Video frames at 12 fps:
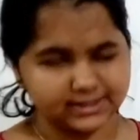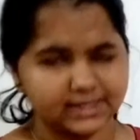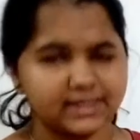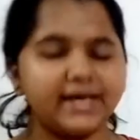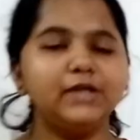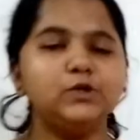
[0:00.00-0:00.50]
There
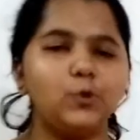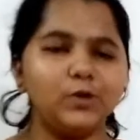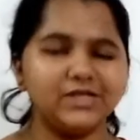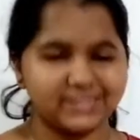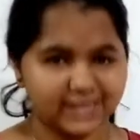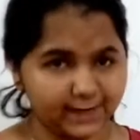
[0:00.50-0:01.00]
are two
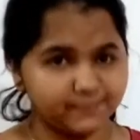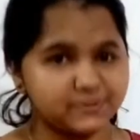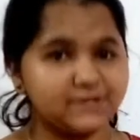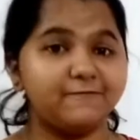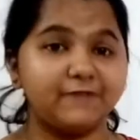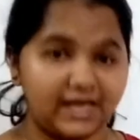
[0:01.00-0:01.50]
types
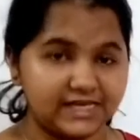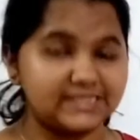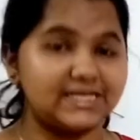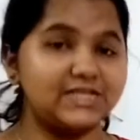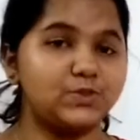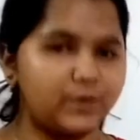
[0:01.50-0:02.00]
of rays
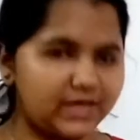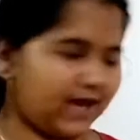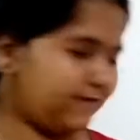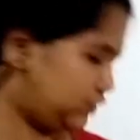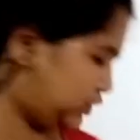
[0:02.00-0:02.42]
that we have to